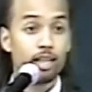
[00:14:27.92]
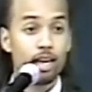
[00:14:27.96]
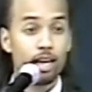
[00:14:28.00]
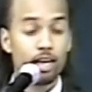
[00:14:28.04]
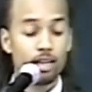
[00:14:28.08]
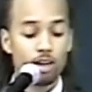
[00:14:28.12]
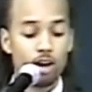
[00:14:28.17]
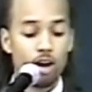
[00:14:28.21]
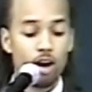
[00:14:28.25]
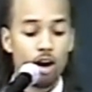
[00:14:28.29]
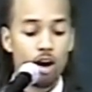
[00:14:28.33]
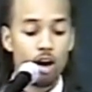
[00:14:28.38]
At
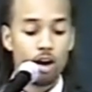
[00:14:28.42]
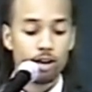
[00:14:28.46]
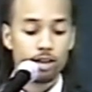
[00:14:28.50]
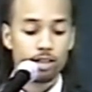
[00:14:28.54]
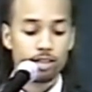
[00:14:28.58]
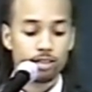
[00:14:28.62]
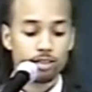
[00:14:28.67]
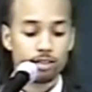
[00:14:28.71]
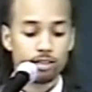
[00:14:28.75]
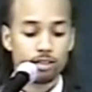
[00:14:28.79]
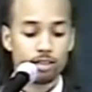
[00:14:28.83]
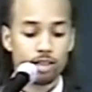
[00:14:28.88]
the end of
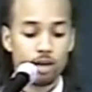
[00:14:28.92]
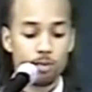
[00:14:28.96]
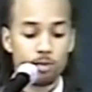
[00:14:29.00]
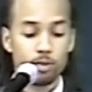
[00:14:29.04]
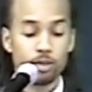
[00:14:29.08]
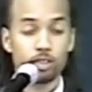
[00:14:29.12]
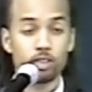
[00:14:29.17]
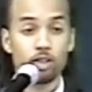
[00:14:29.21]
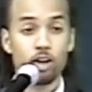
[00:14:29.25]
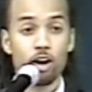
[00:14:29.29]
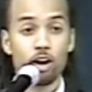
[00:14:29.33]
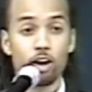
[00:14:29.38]
August, I'm
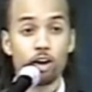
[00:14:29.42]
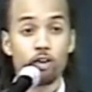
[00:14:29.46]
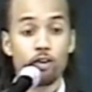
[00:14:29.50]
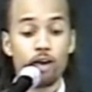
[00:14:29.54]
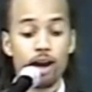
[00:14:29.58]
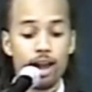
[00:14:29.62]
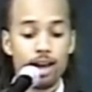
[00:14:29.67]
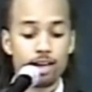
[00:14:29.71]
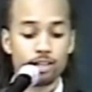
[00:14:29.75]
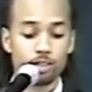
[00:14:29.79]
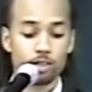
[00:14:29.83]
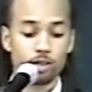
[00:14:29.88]
going to start
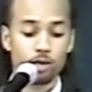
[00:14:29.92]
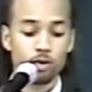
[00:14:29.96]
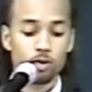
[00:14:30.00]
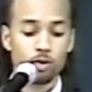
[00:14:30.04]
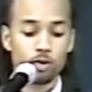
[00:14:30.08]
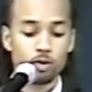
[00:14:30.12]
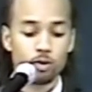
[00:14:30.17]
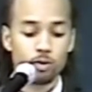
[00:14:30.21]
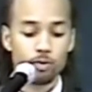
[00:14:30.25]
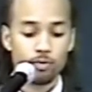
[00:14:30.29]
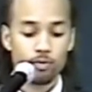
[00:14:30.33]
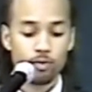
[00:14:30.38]
grad
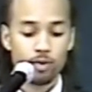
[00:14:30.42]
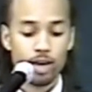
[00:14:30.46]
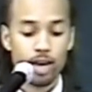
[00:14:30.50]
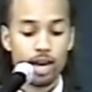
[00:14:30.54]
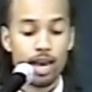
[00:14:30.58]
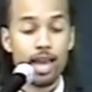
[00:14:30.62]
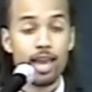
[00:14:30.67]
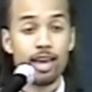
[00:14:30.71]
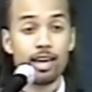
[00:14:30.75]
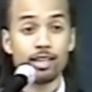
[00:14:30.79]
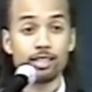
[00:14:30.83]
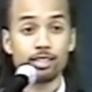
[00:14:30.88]
school
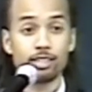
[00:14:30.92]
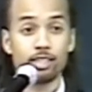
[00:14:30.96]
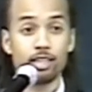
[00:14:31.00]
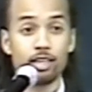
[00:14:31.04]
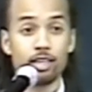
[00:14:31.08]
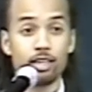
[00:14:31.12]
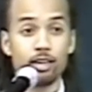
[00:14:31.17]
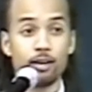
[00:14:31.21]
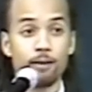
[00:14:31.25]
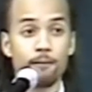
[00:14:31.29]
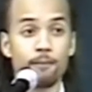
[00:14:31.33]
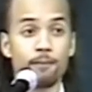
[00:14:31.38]
at A&T
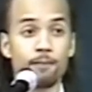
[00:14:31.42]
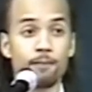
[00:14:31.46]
